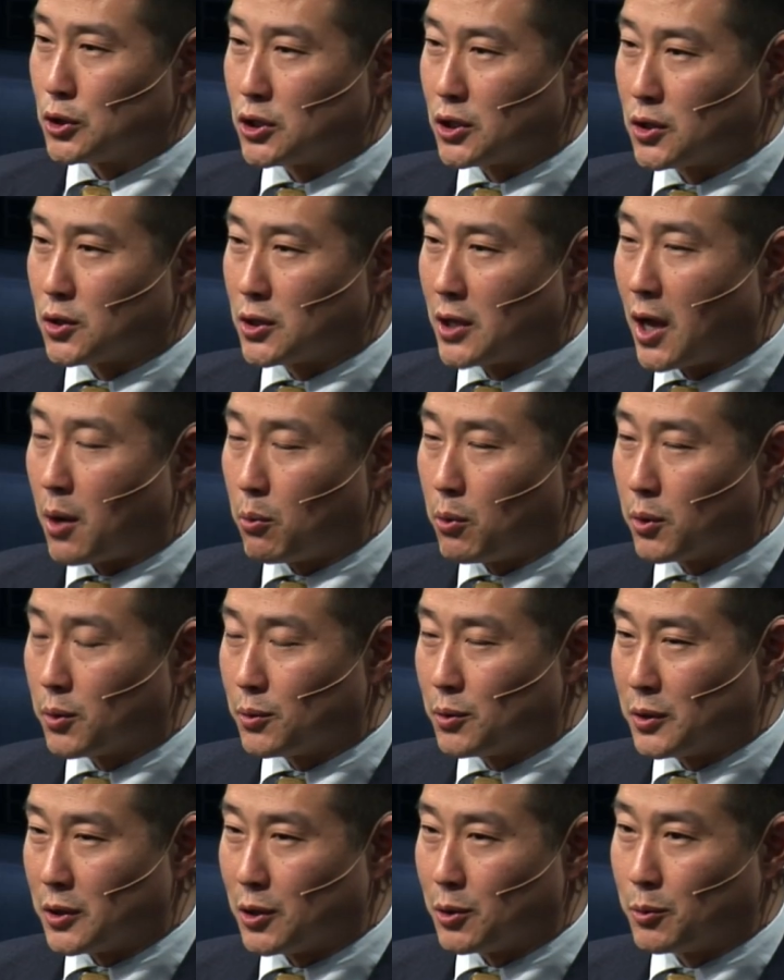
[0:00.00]
just not what,
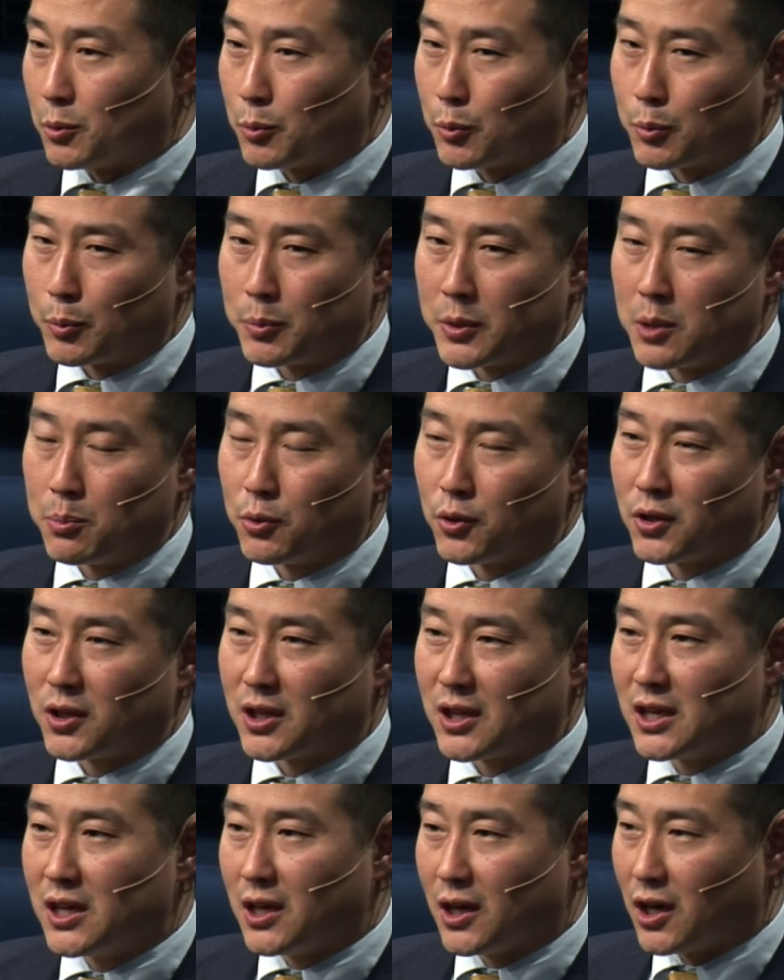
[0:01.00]
when people
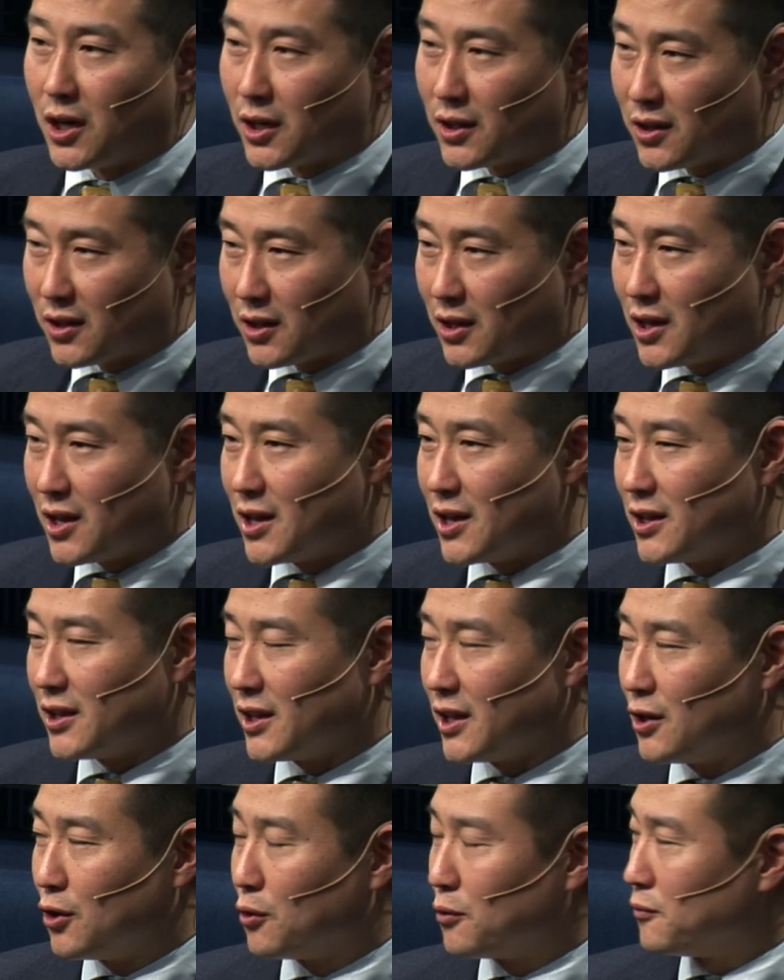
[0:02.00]
see us,
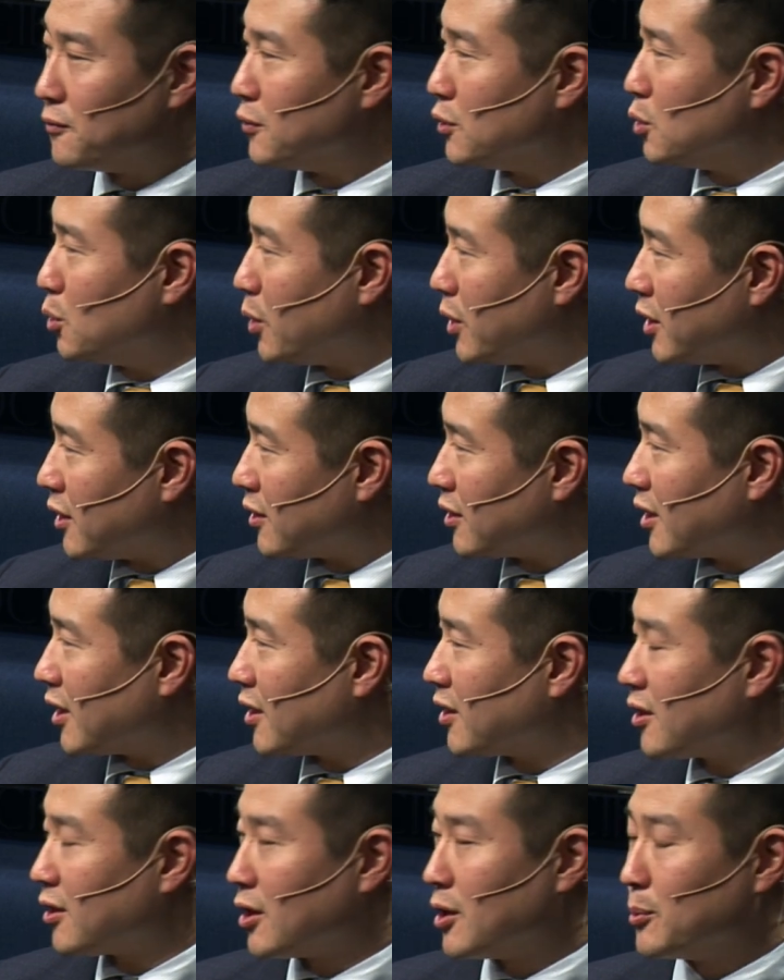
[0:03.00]
they don't view us
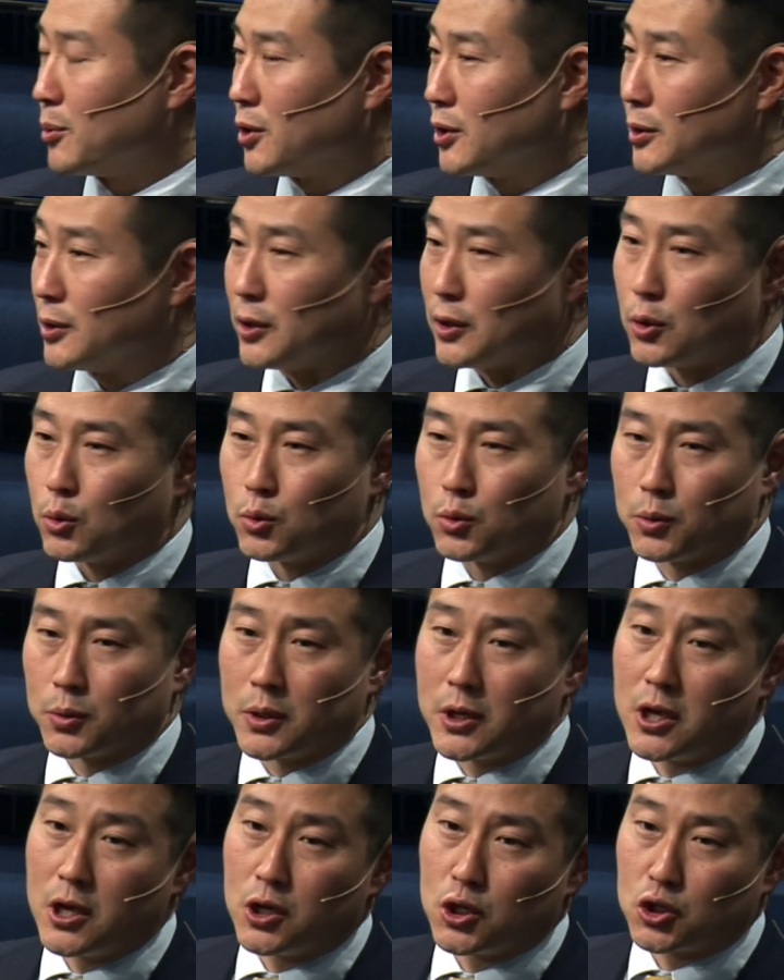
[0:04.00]
as someone who
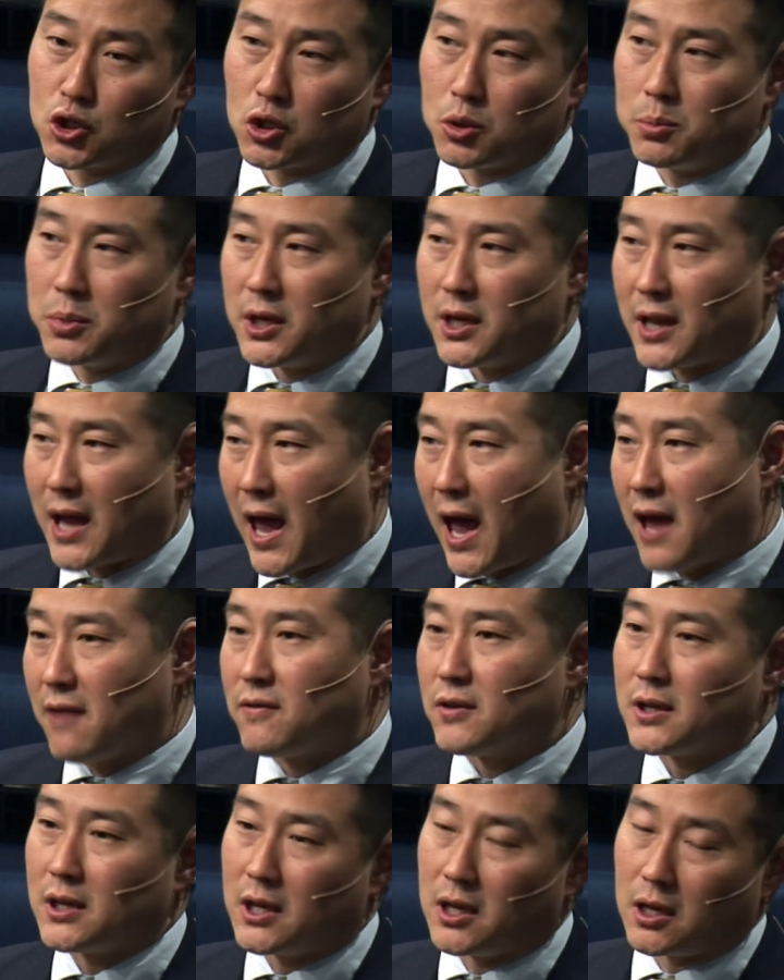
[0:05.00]
should be an
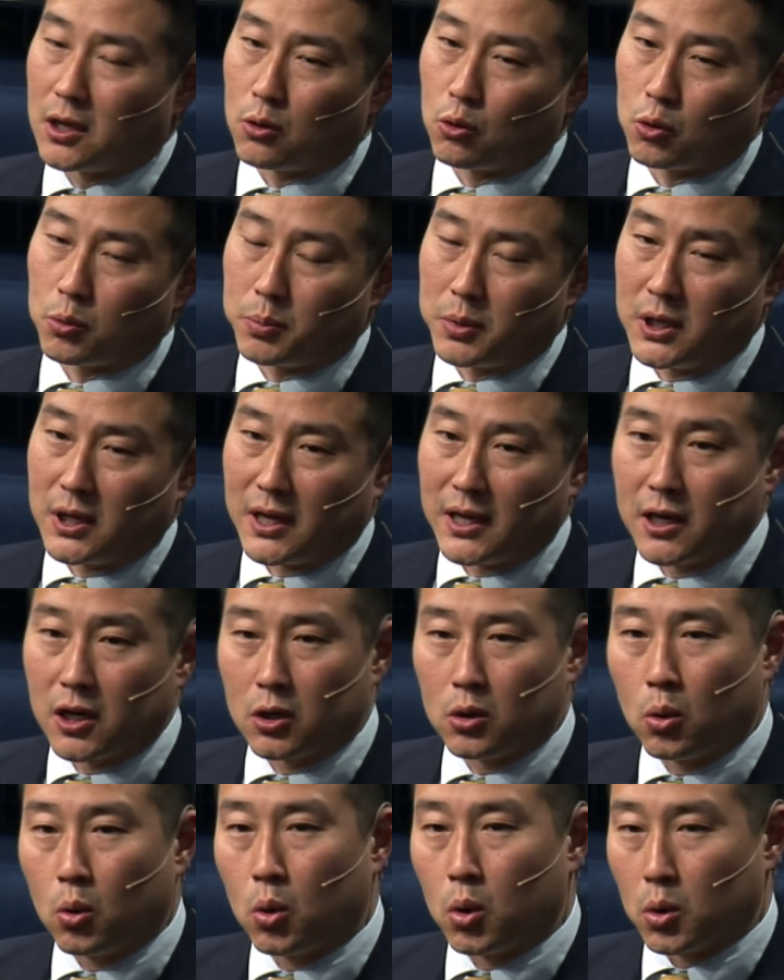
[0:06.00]
advocate or be in a
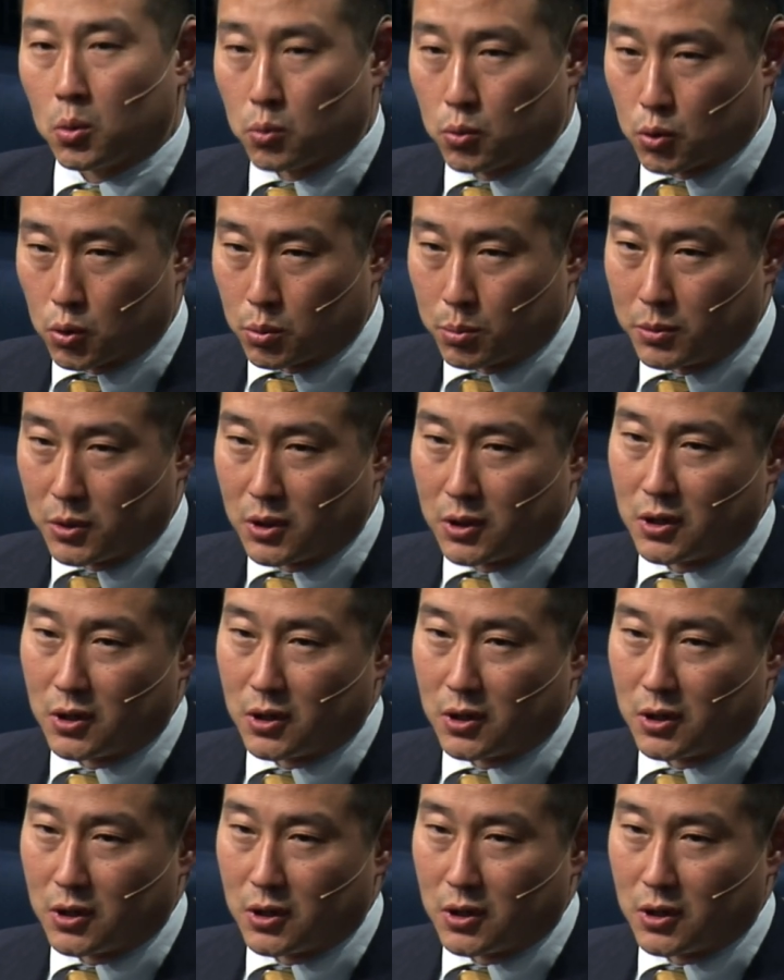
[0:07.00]
courtroom.